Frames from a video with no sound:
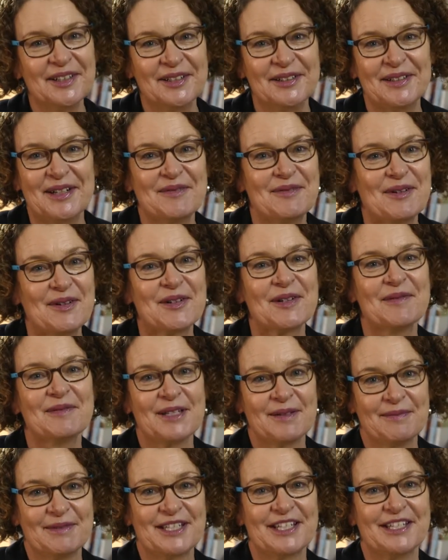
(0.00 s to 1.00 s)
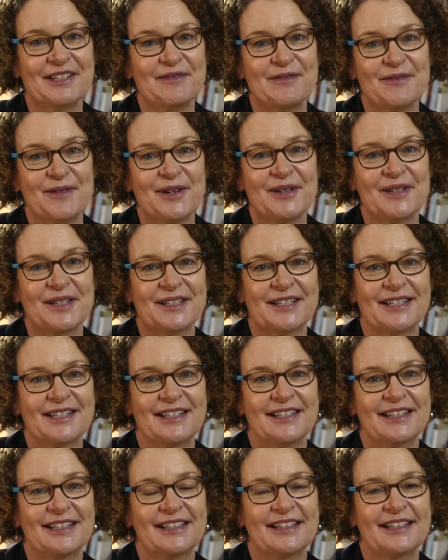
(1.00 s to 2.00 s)
and welcome to Mission in Focus.
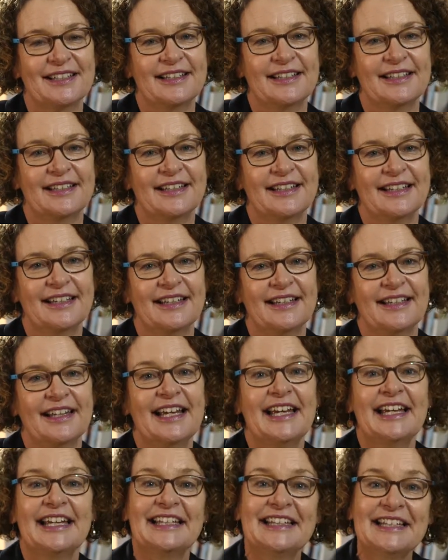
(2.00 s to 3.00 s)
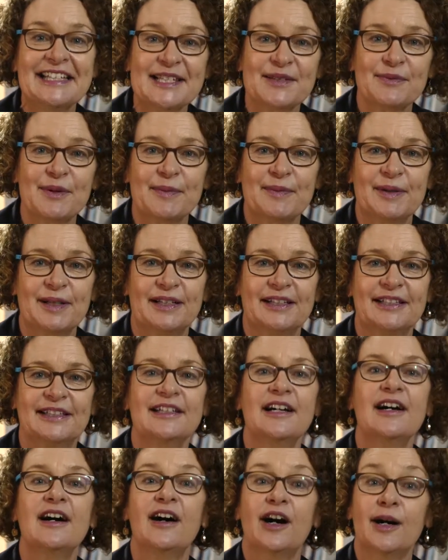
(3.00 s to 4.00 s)
In this
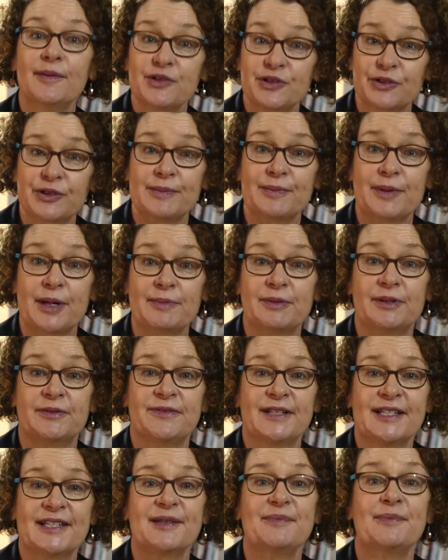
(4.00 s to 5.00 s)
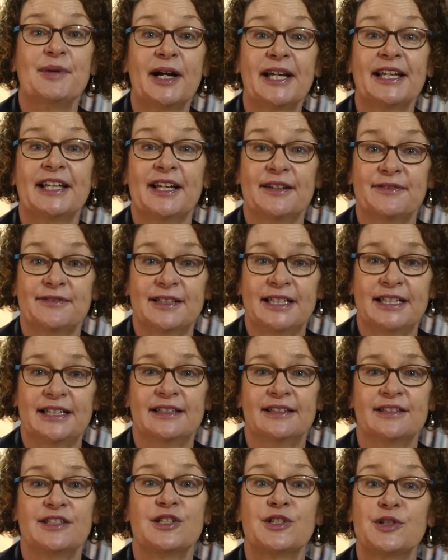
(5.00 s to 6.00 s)
webinar, I'm joined by Professor Mike
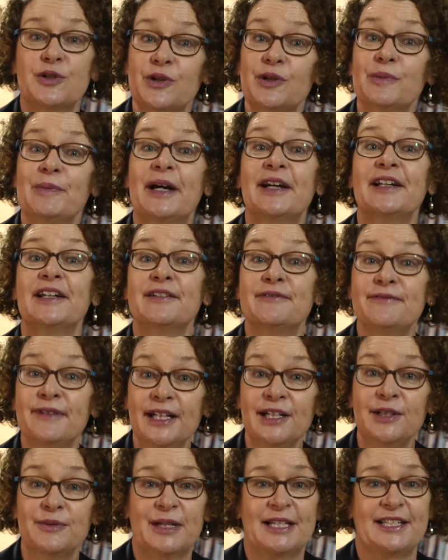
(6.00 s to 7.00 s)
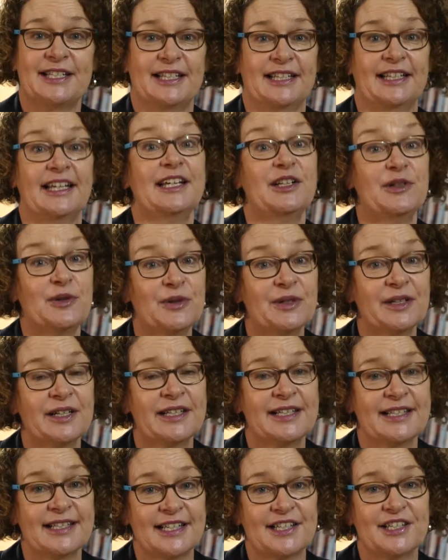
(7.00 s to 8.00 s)
Gaffney to talk about evaluating an
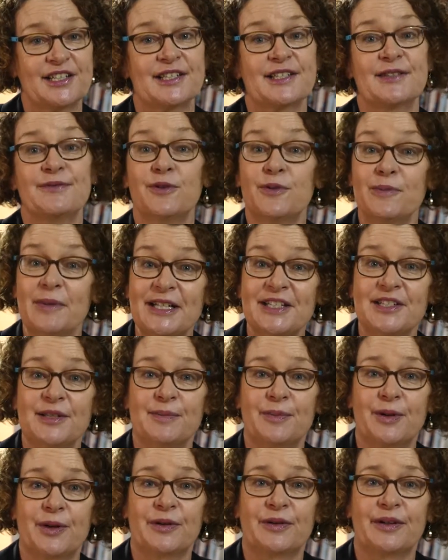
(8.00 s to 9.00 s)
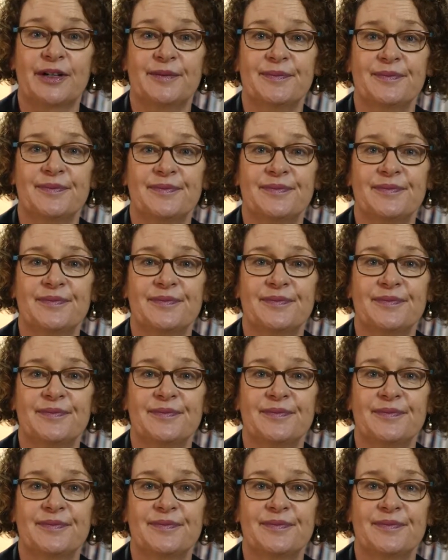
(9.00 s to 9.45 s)
organisation's formation program.